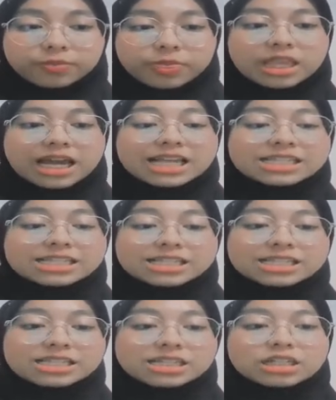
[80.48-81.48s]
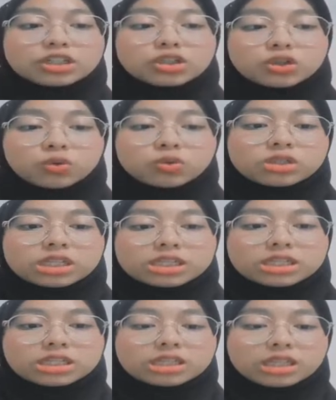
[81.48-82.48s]
answer shows
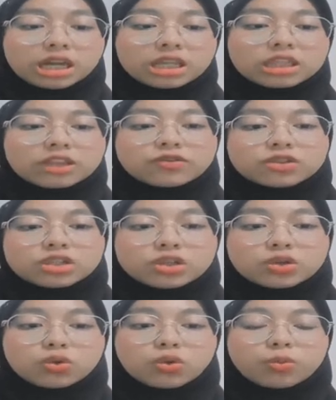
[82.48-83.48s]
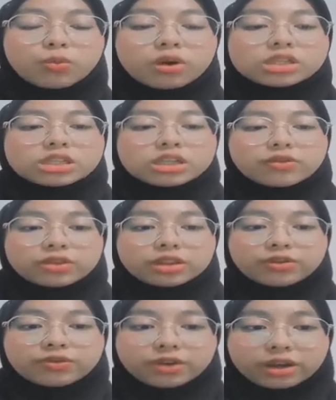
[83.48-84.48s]
is negative
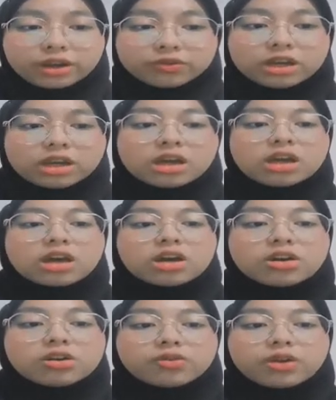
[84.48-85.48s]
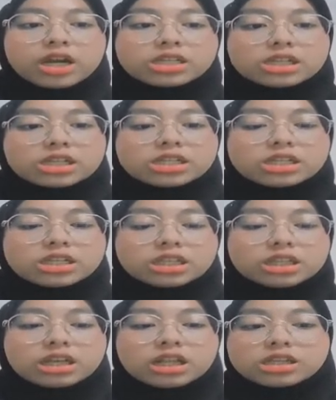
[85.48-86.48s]
0.75. Rice is
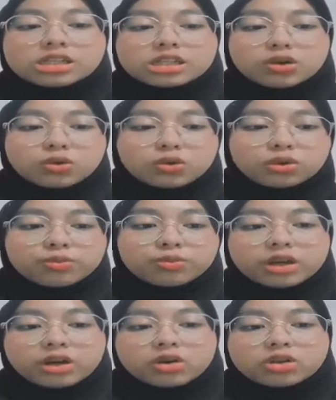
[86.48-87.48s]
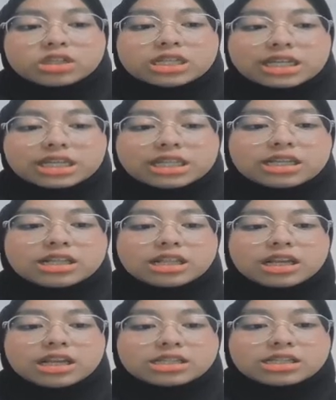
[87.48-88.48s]
inelastic good because ED
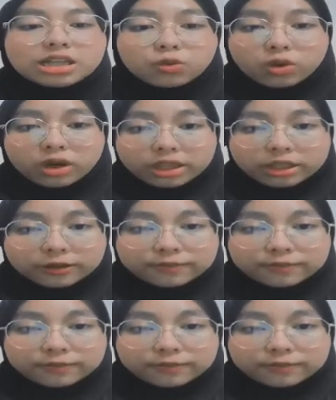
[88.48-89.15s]
less than 1.